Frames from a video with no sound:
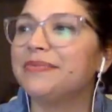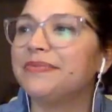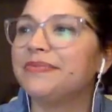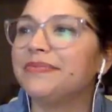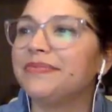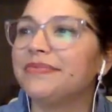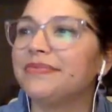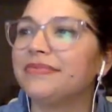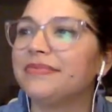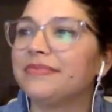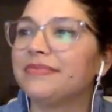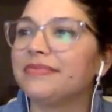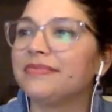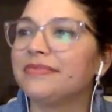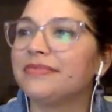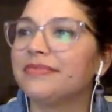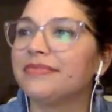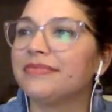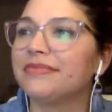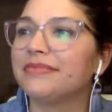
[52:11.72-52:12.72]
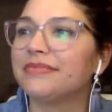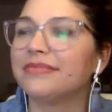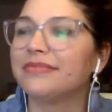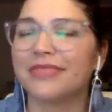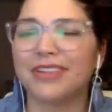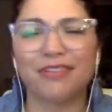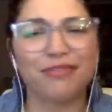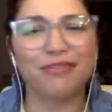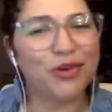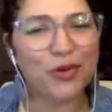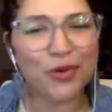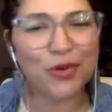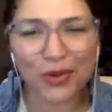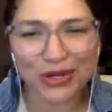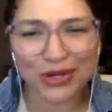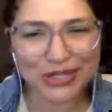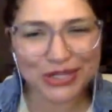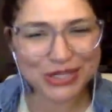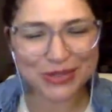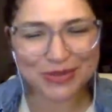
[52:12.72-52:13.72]
Only Imagine.
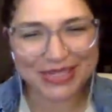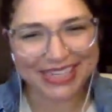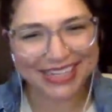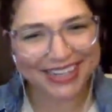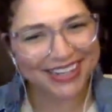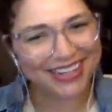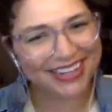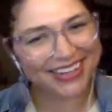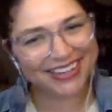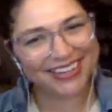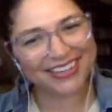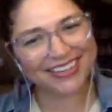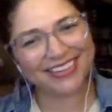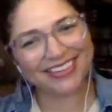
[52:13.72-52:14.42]
We did a little